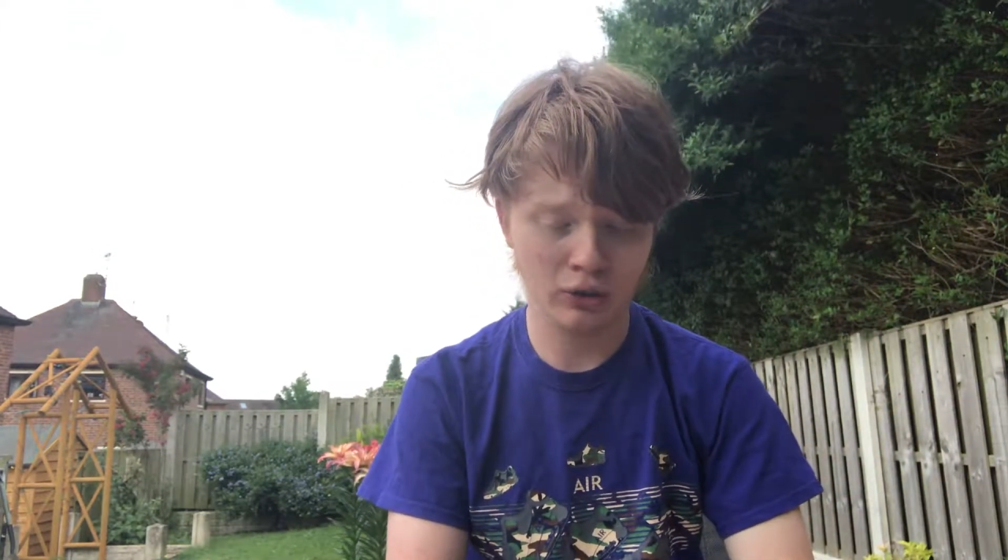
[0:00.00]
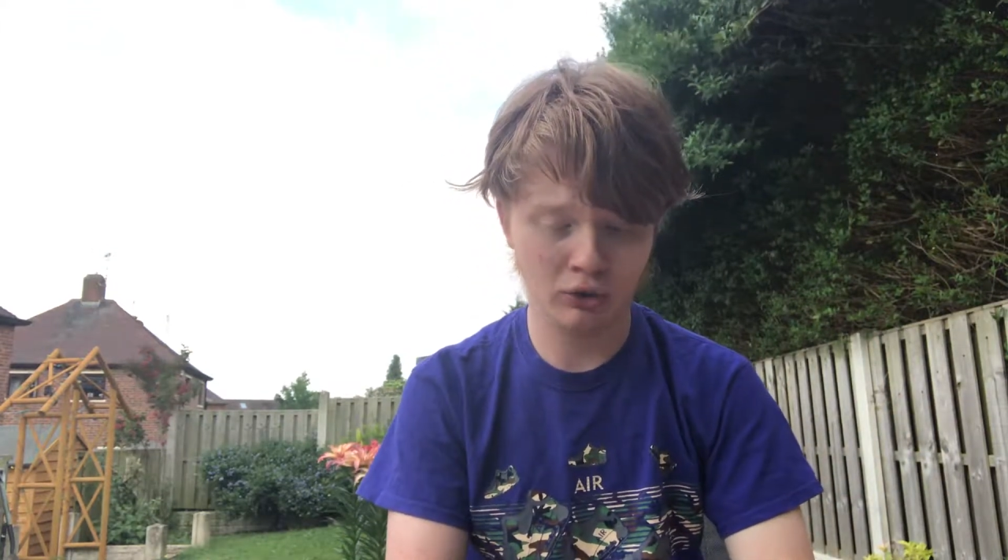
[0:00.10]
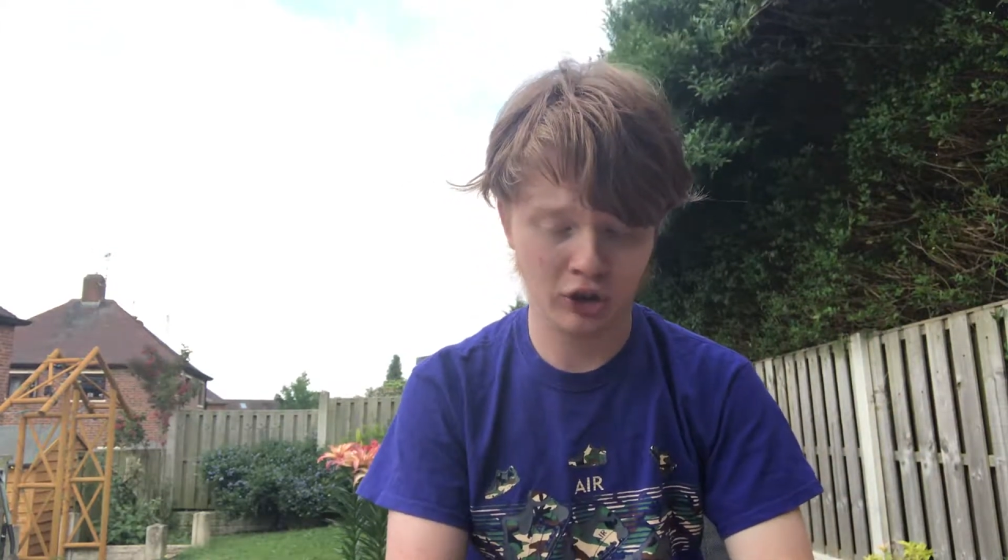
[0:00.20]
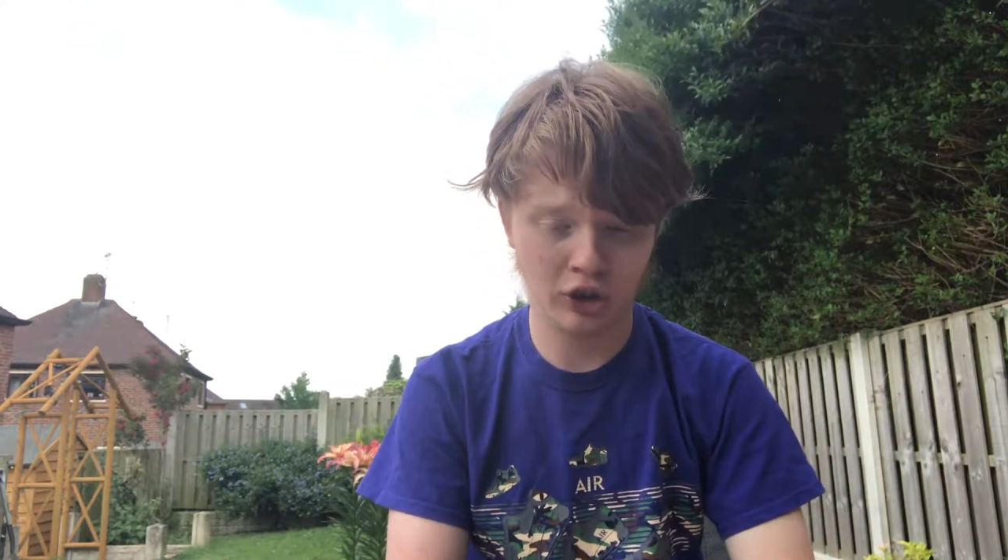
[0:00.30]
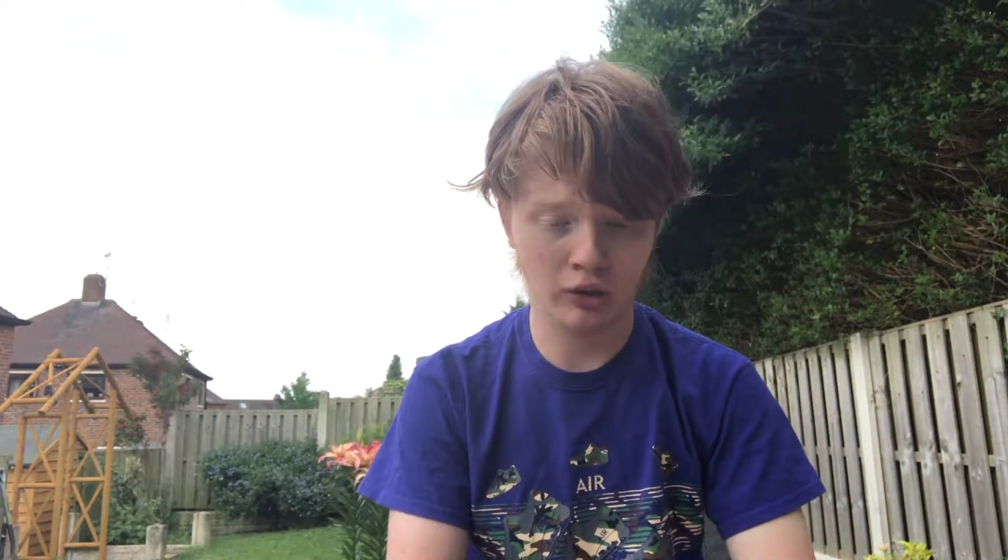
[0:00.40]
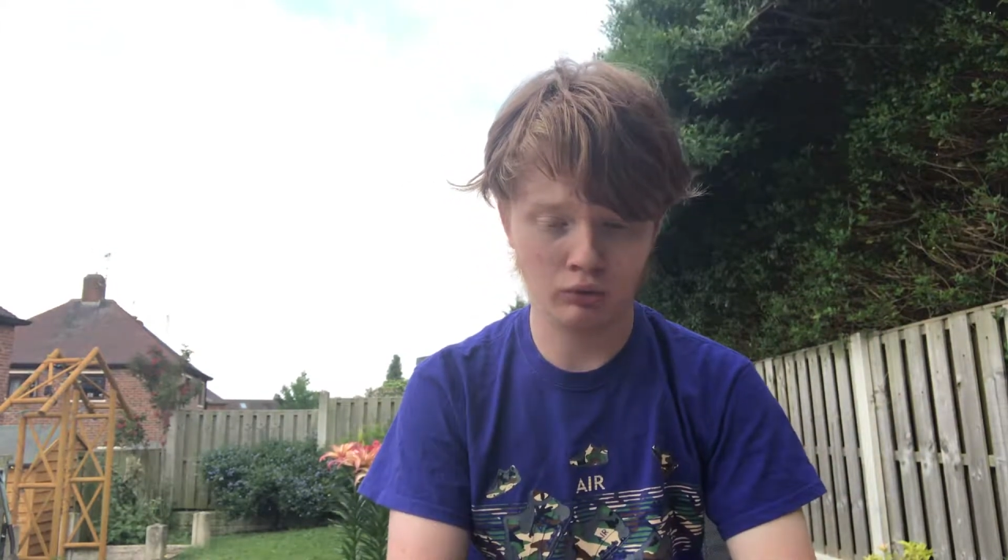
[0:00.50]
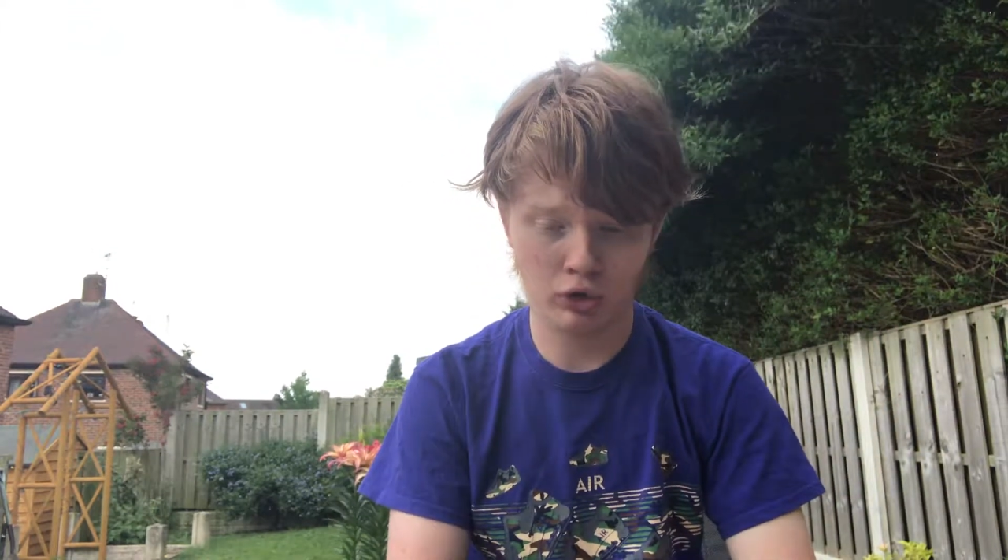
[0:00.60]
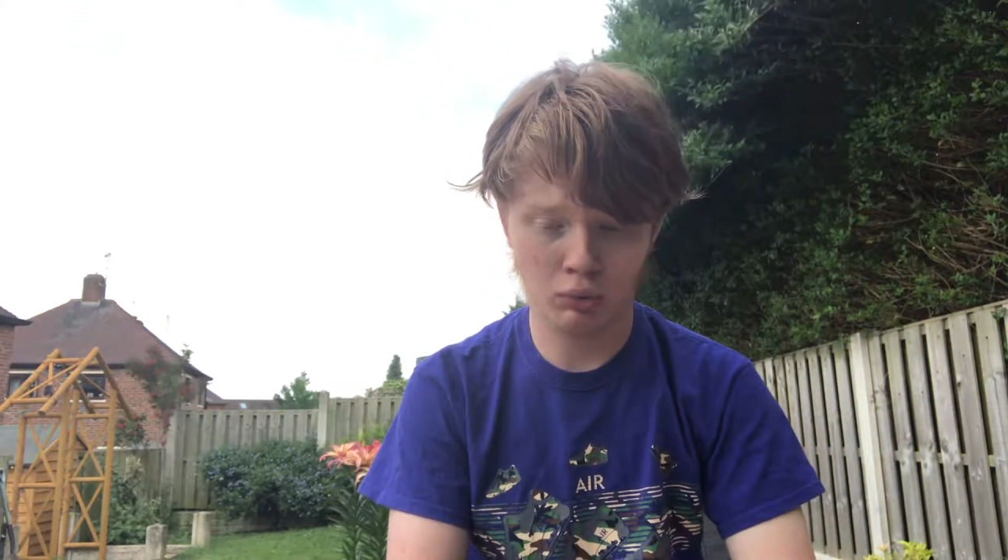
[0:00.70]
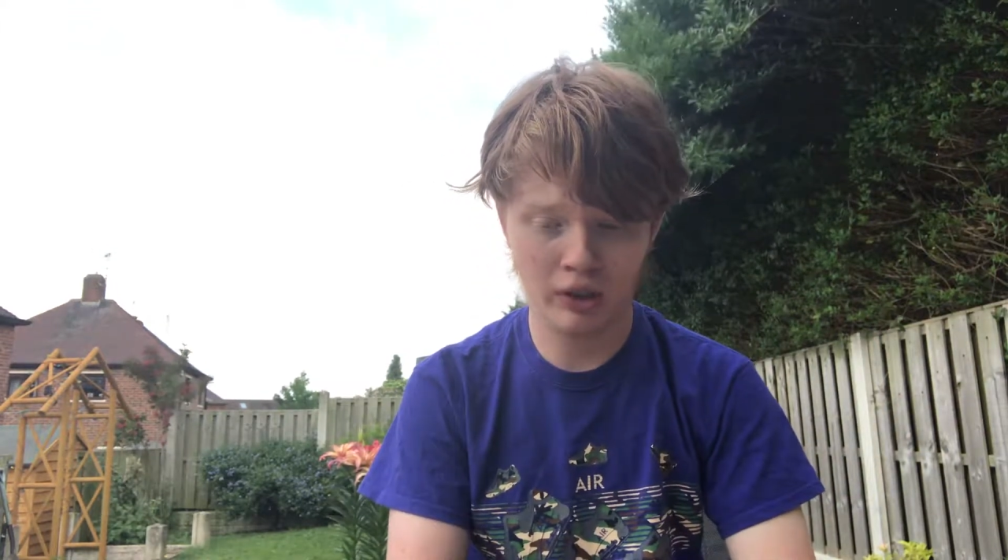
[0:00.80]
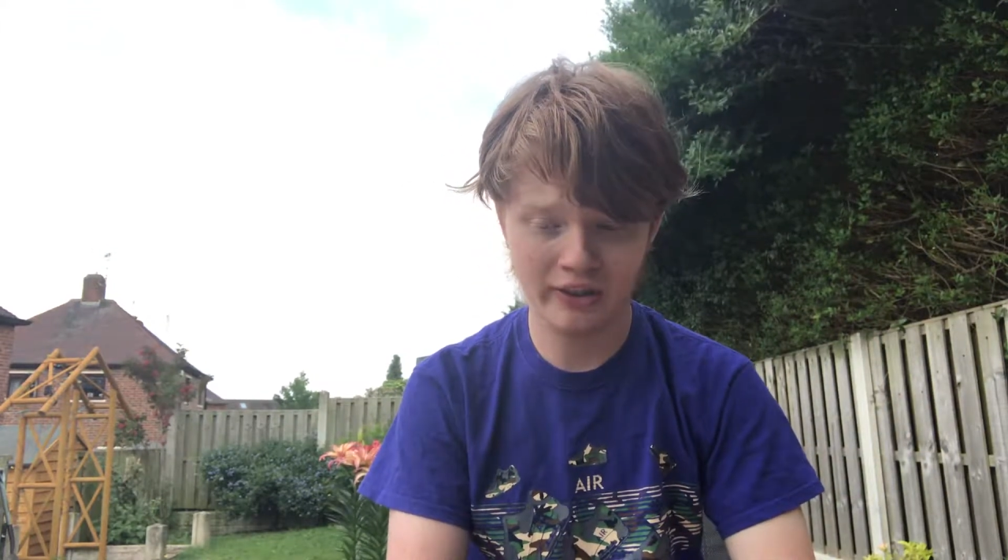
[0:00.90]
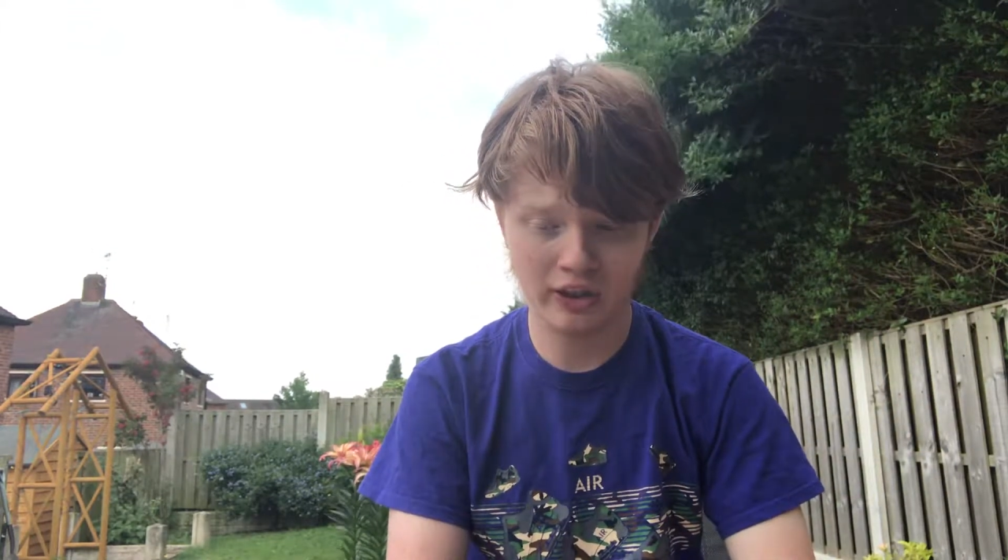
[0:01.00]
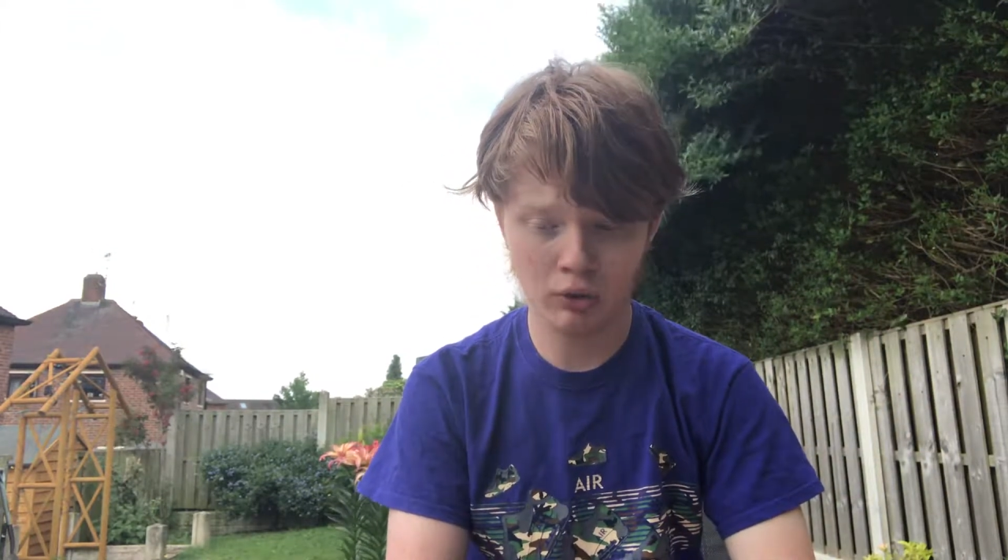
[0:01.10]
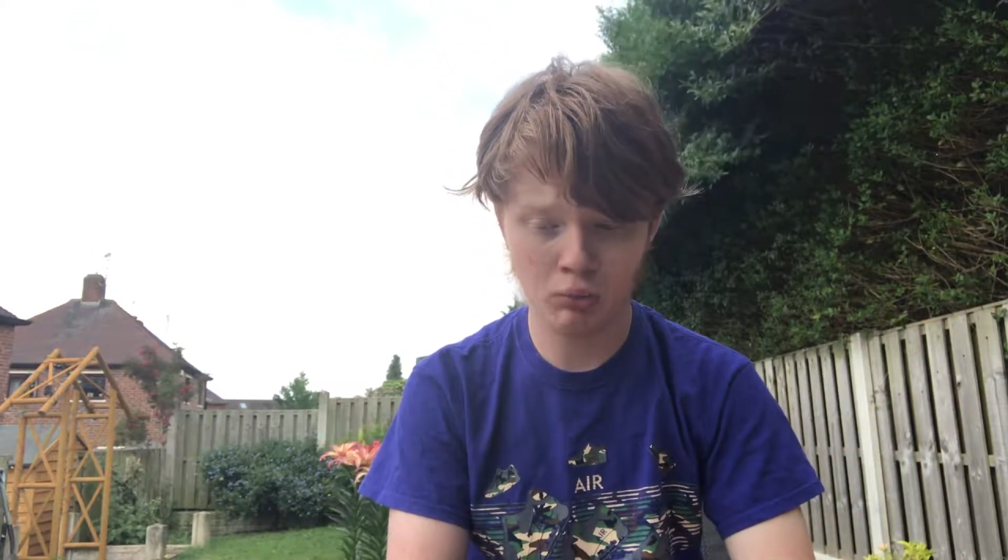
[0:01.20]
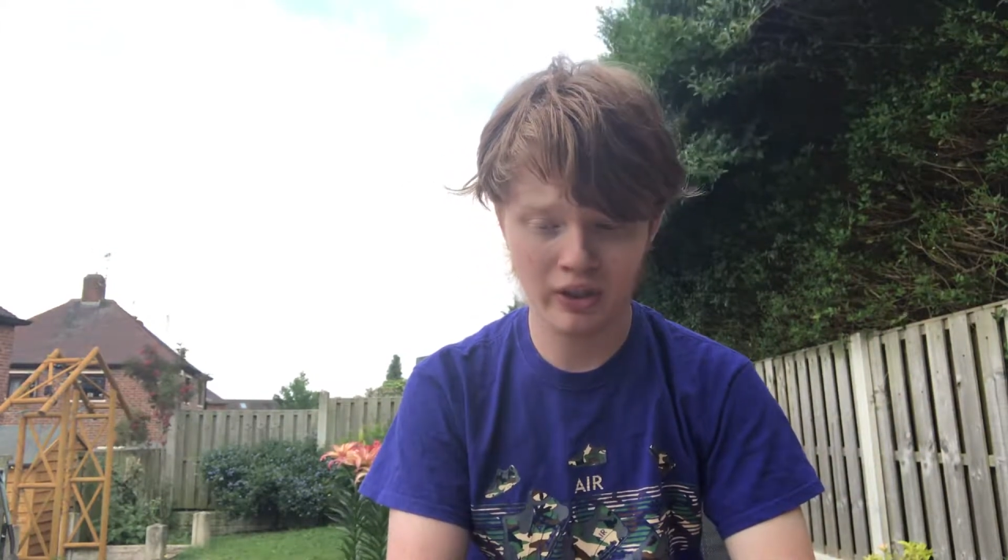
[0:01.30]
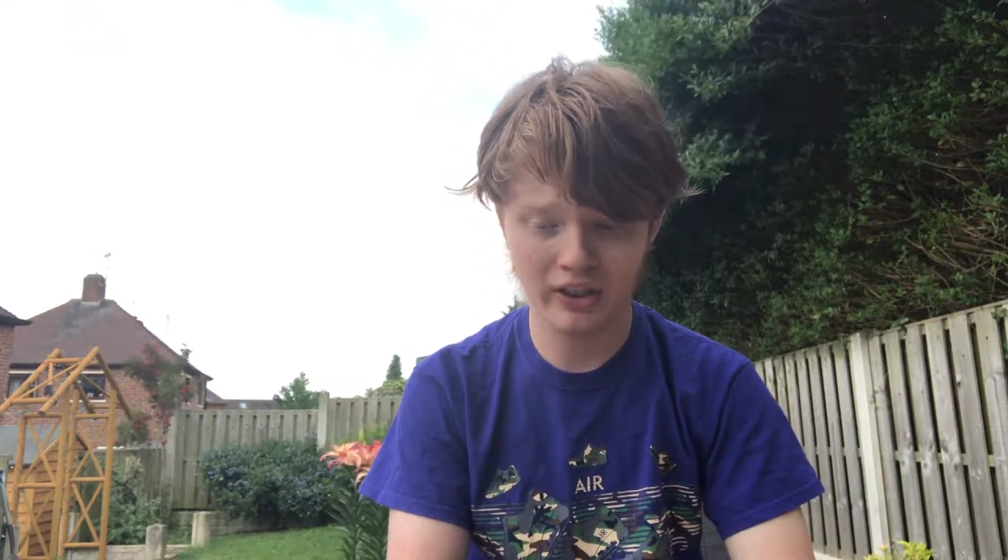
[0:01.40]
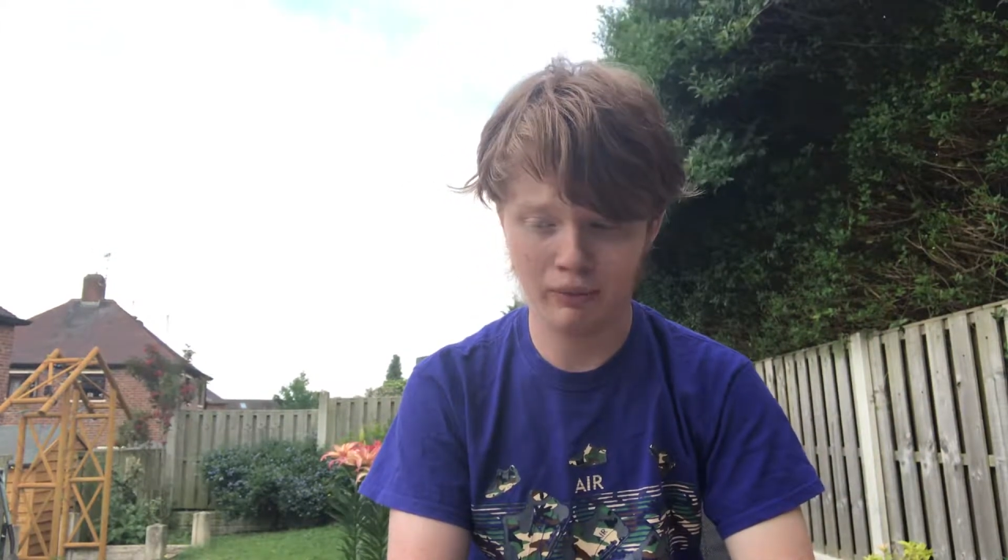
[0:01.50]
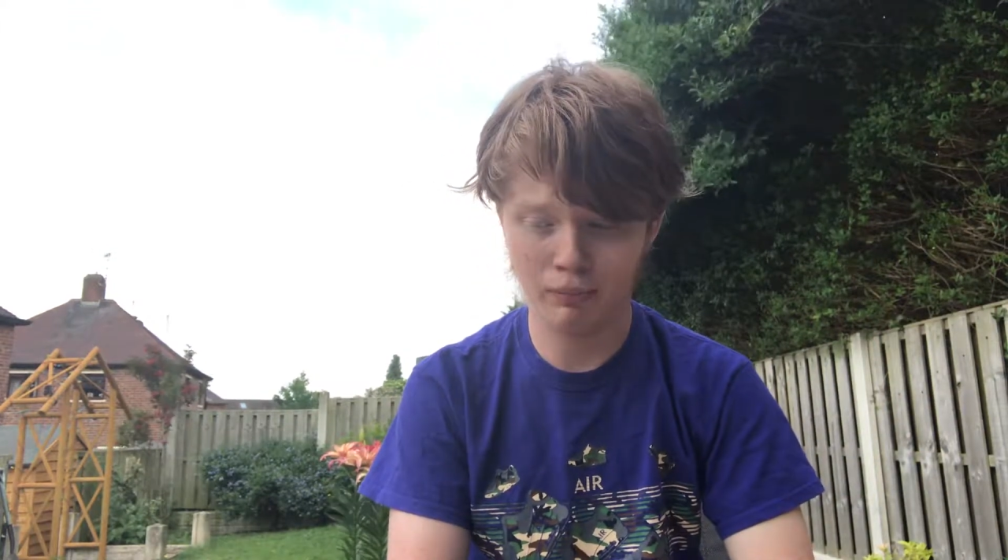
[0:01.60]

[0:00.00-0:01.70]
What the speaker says: do this channel twice a week,